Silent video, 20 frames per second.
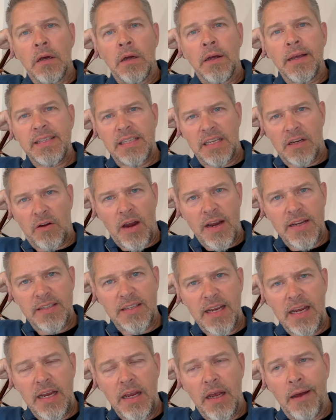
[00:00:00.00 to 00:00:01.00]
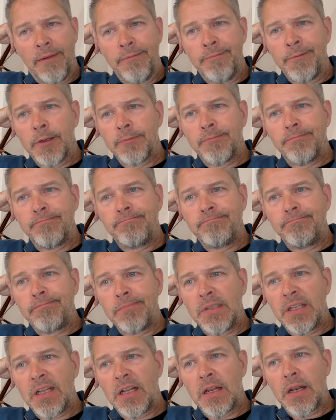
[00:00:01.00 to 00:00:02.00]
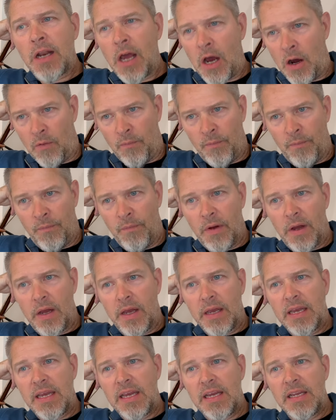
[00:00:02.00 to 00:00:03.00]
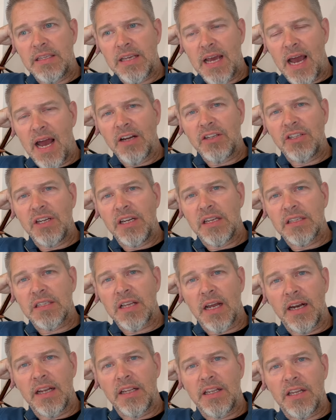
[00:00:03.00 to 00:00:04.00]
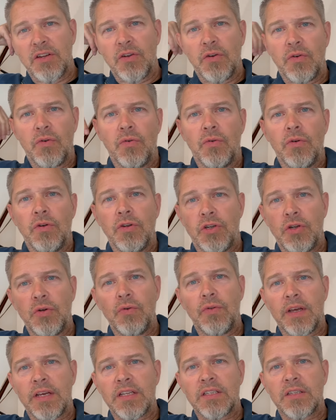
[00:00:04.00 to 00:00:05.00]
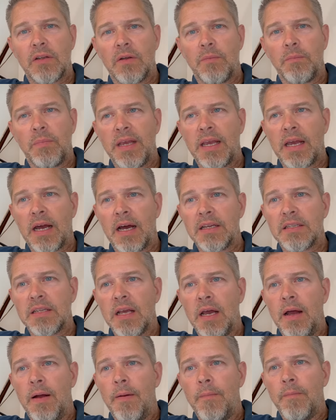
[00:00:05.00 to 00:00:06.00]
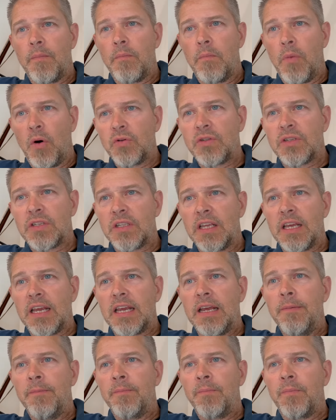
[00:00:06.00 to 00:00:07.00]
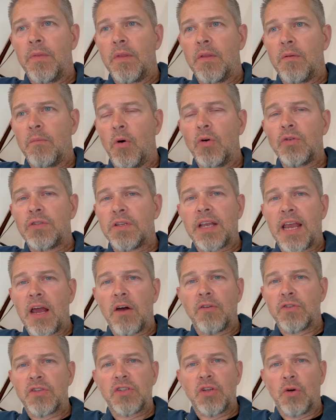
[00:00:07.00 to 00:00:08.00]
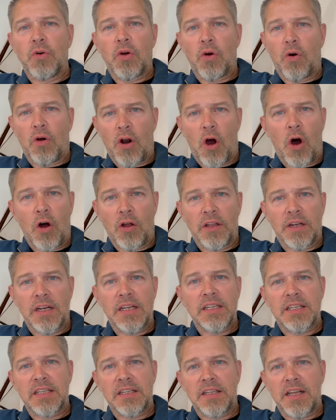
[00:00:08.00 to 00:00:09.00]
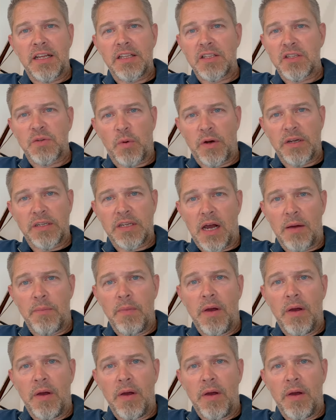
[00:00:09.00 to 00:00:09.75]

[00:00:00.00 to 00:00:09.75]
Is he crazy? No. He's actually decided to do this because most accountants don't go on holidays in the springtime